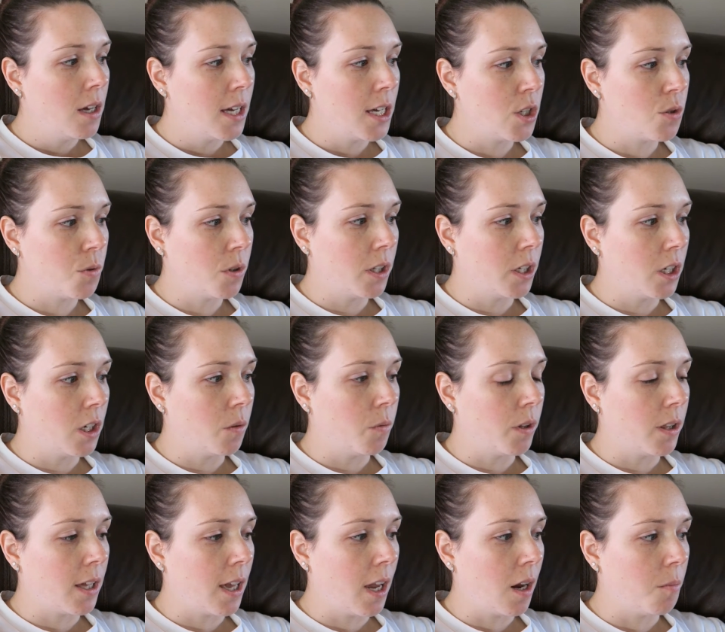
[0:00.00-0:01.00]
He's really good
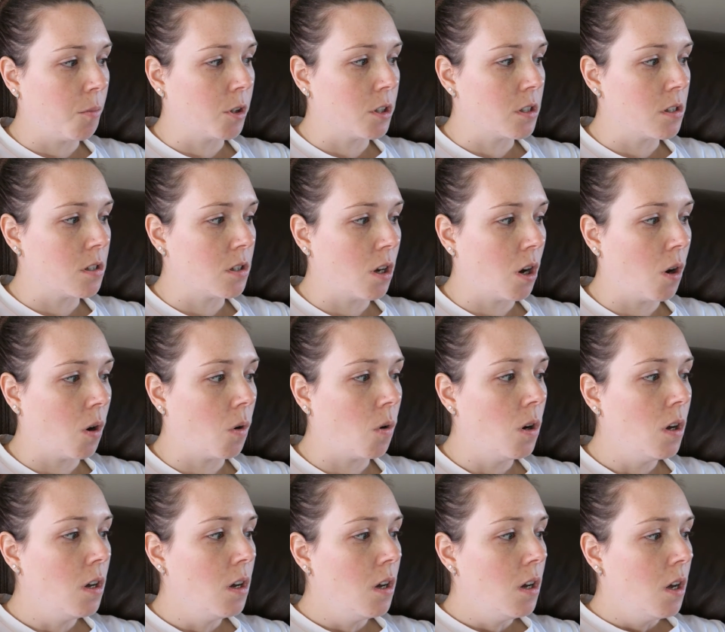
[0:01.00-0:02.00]
with cameras.
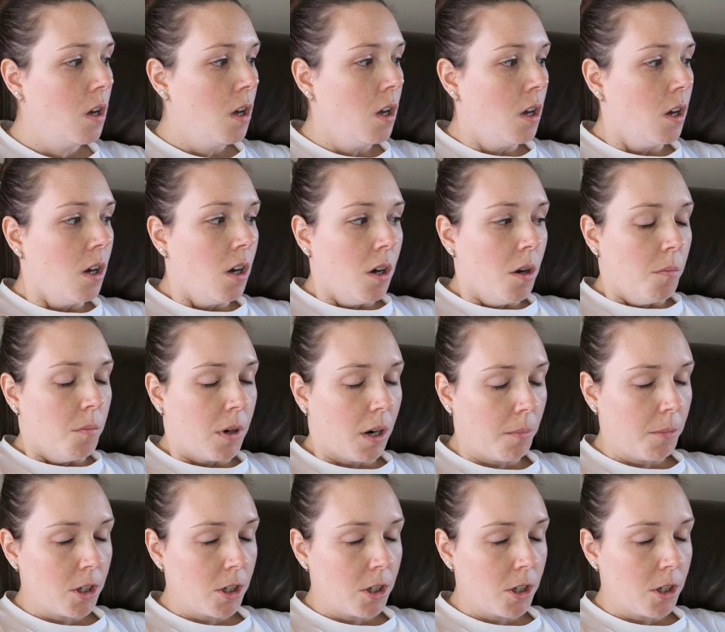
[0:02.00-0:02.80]
So, but